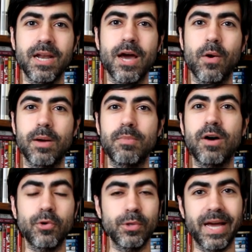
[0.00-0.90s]
Now,
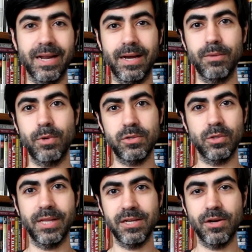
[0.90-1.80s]
above all that, I wanted
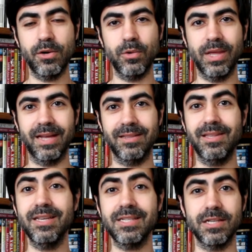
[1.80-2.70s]
to let you know that
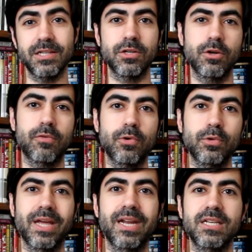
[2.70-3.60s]
this is a novel
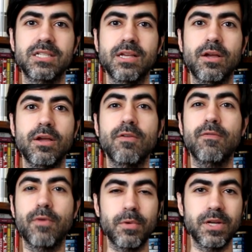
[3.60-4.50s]
that is
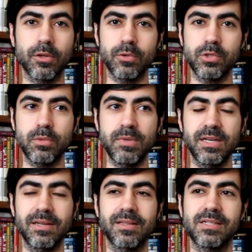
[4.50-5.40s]
very close to
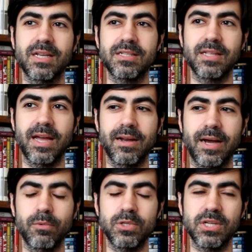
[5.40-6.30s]
me, in the sense that
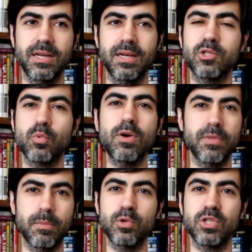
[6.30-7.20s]
I would say it's one of
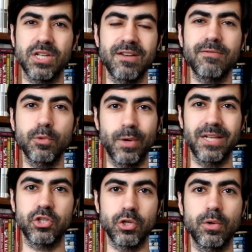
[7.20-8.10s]
the most
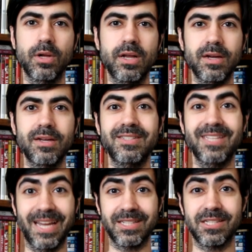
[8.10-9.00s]
influential
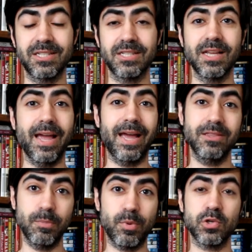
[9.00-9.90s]
texts
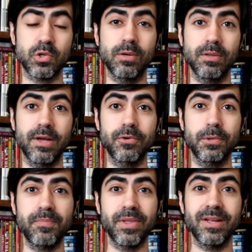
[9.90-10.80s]
at the personal
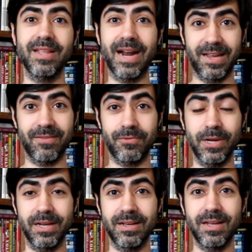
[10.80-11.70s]
level that I have read.